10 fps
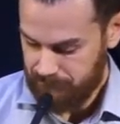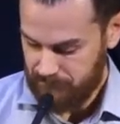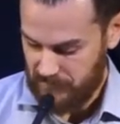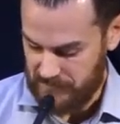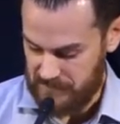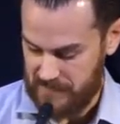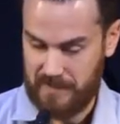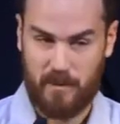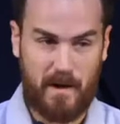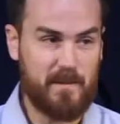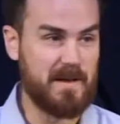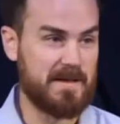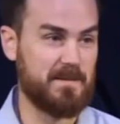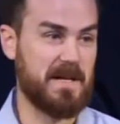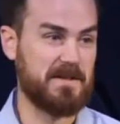And just think there might be a
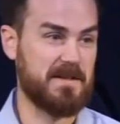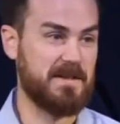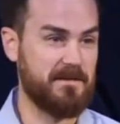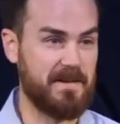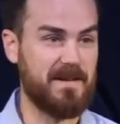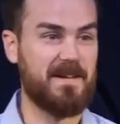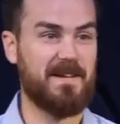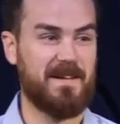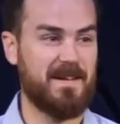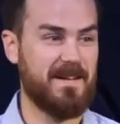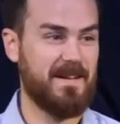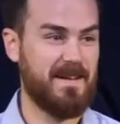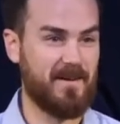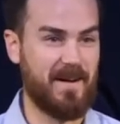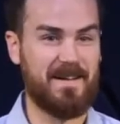temptation to fear,
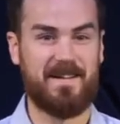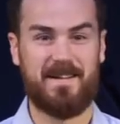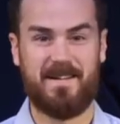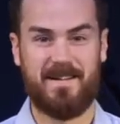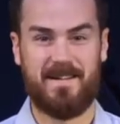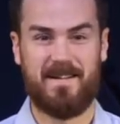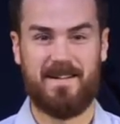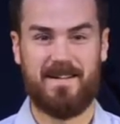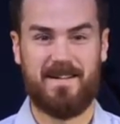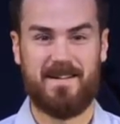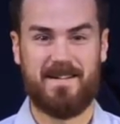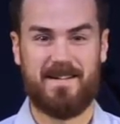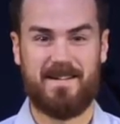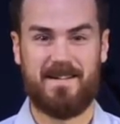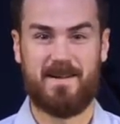right?
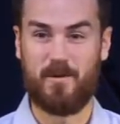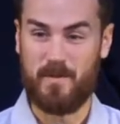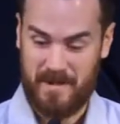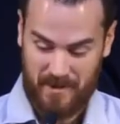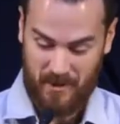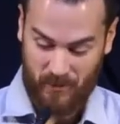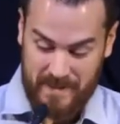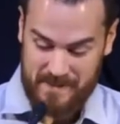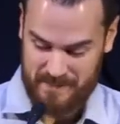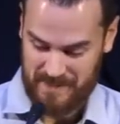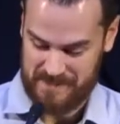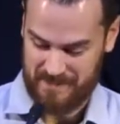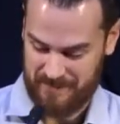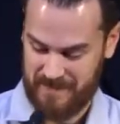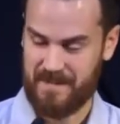There would be a, a great temptation
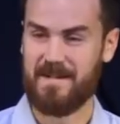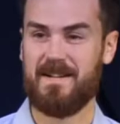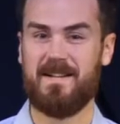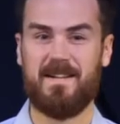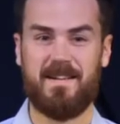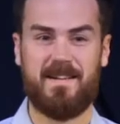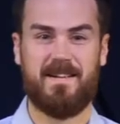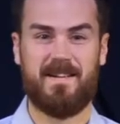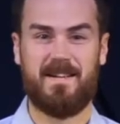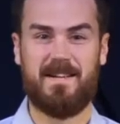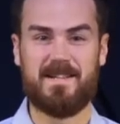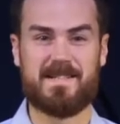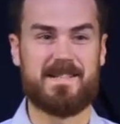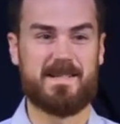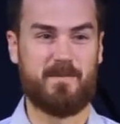to fear. He
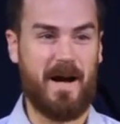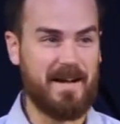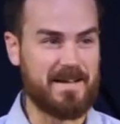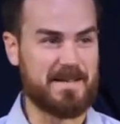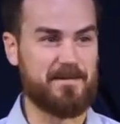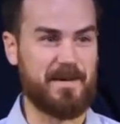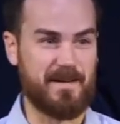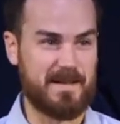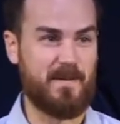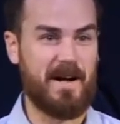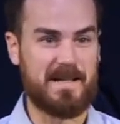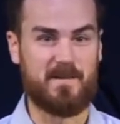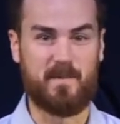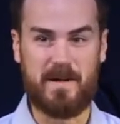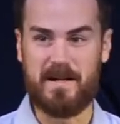is, his body is frail, his body has
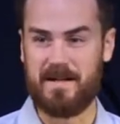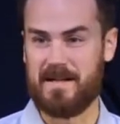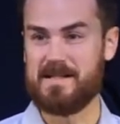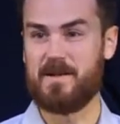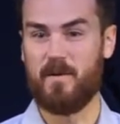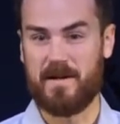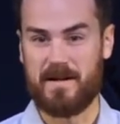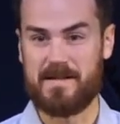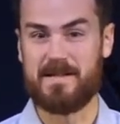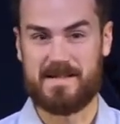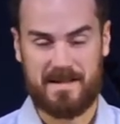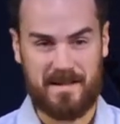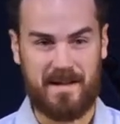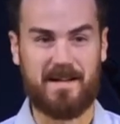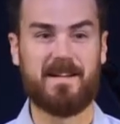been beaten, and he's going to the
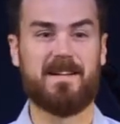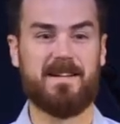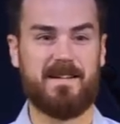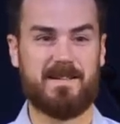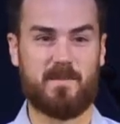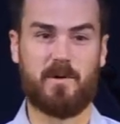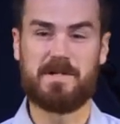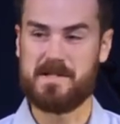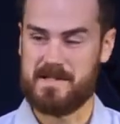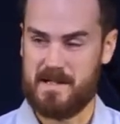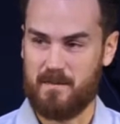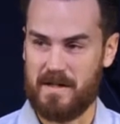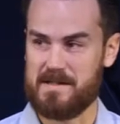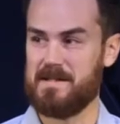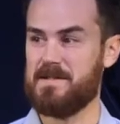synagogue to preach the same
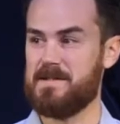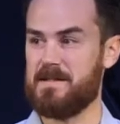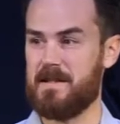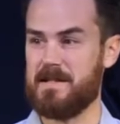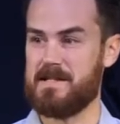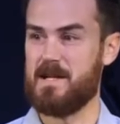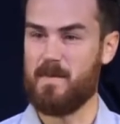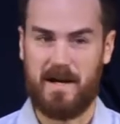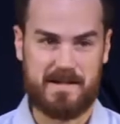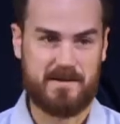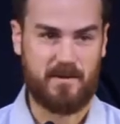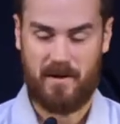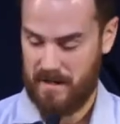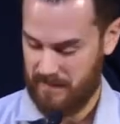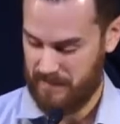message to the same hostile
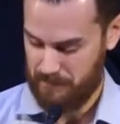crowd.